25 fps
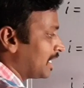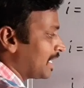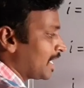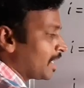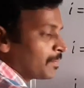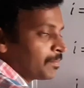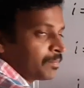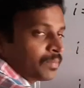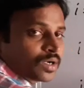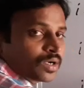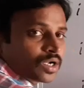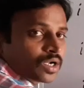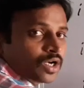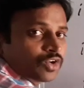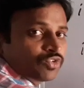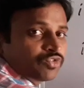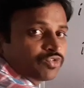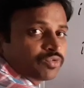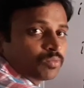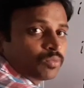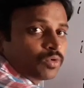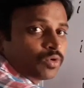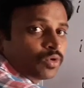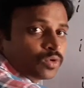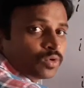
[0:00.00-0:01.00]
number of
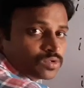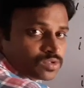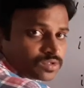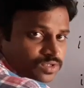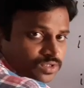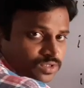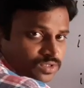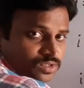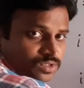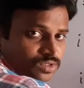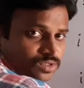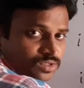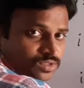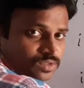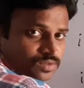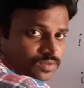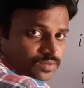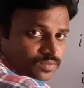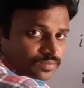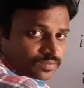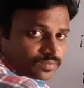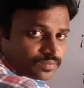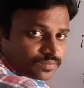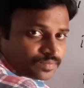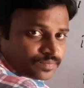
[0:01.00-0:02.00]
moles
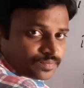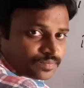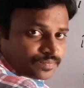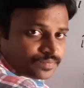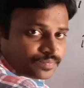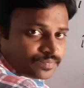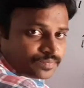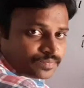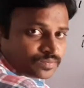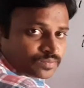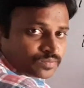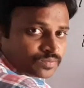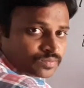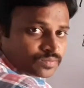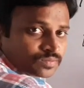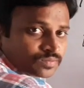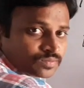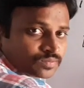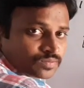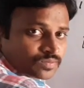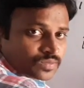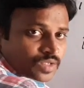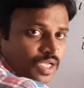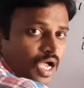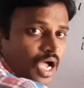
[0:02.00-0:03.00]

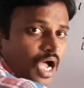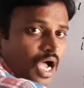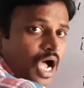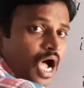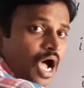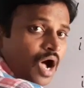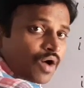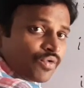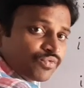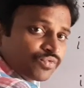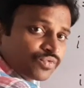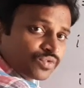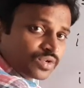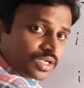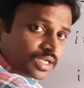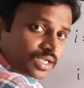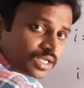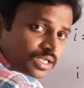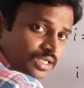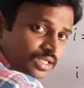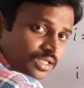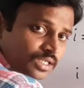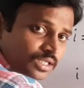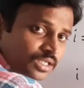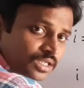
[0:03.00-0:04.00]

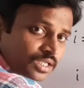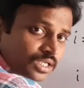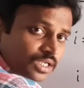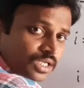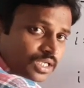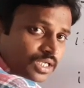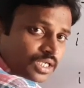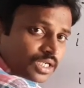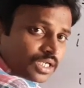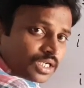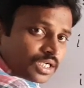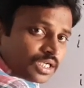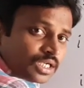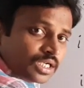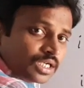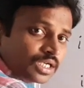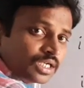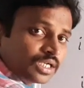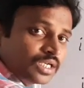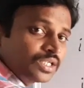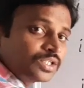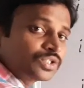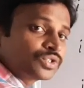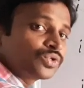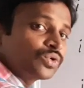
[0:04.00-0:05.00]
after
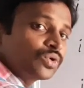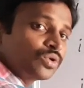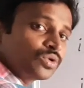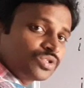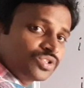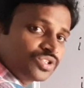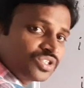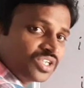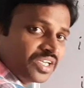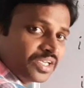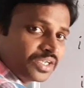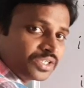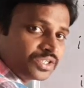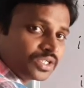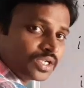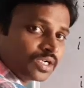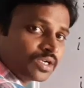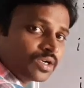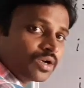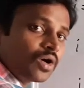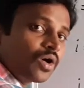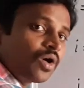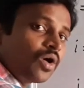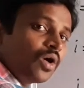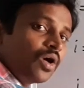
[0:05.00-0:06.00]
dissociation
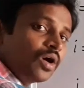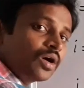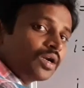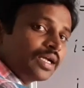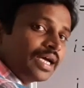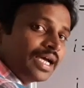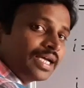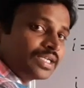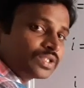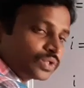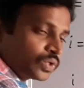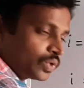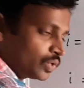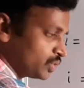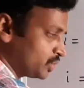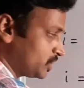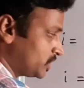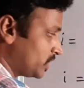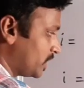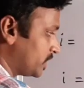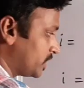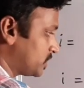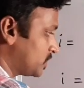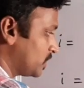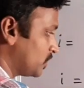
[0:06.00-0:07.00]
or
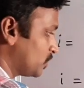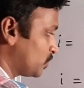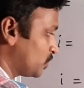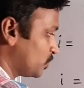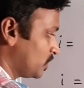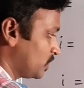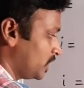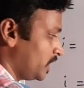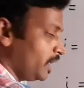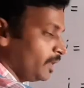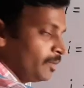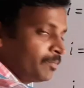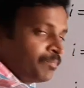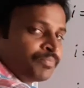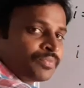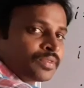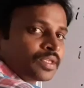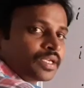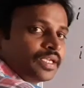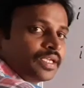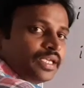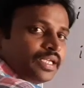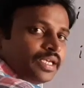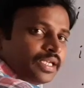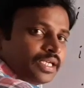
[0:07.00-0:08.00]
association to the
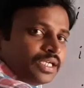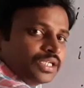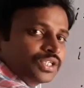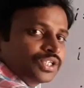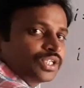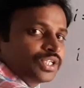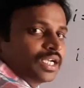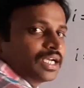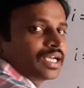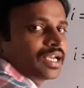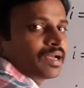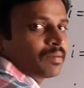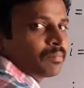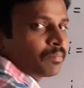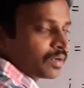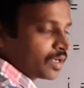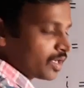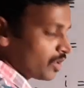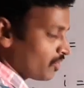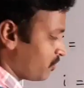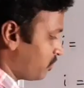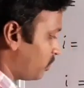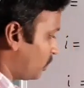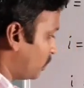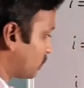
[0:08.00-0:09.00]
initial number
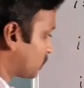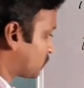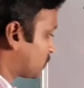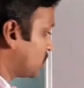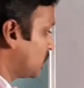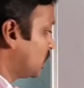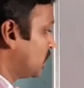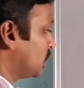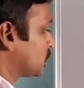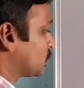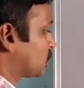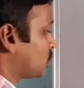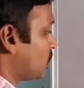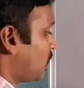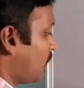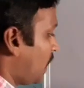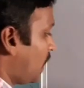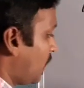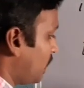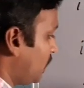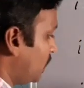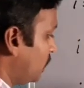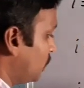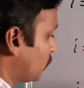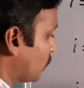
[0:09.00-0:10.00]
of moles. So
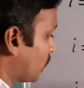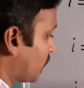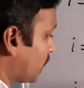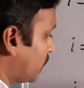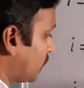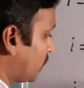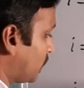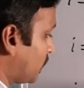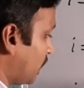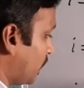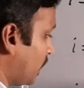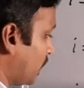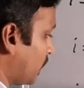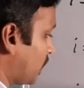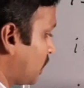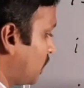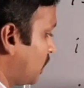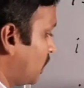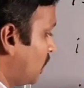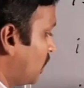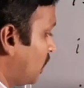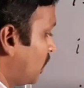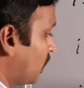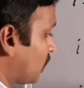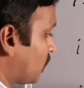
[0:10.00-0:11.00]
I you can take
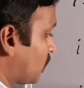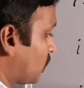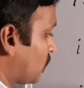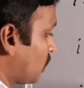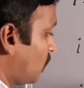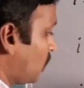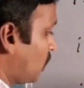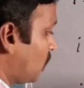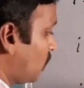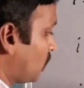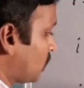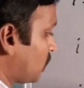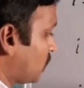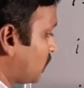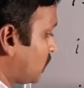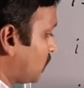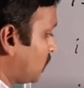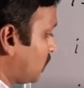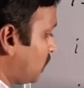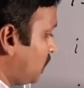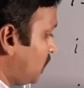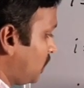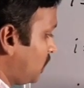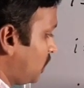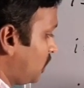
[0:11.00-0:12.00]

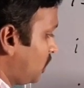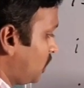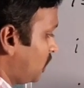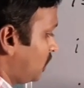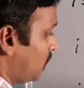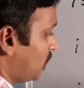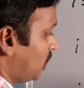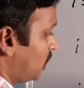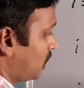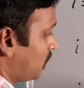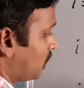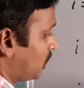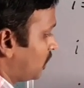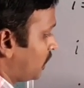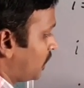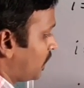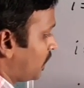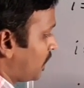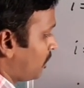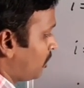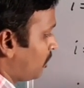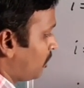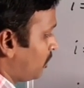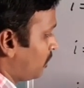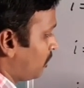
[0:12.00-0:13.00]
total
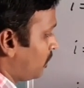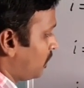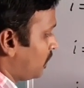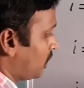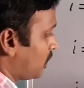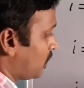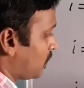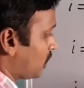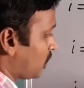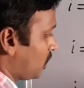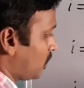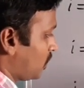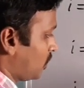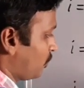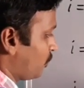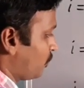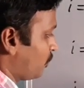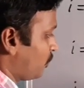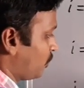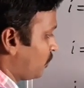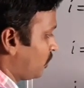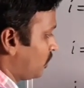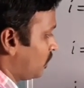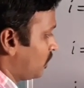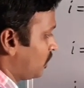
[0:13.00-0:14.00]
number of
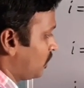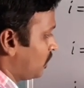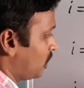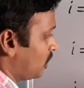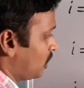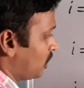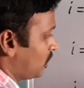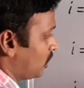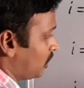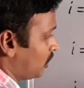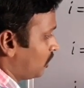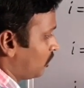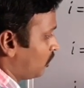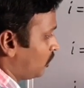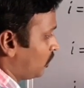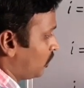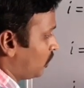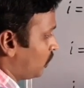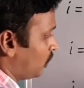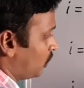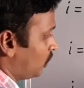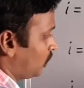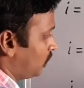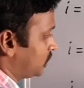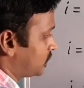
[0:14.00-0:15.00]

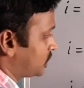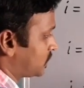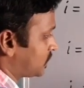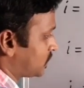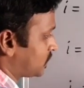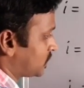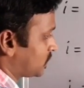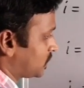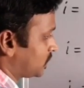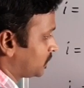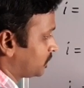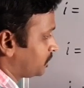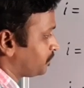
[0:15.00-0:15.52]
moles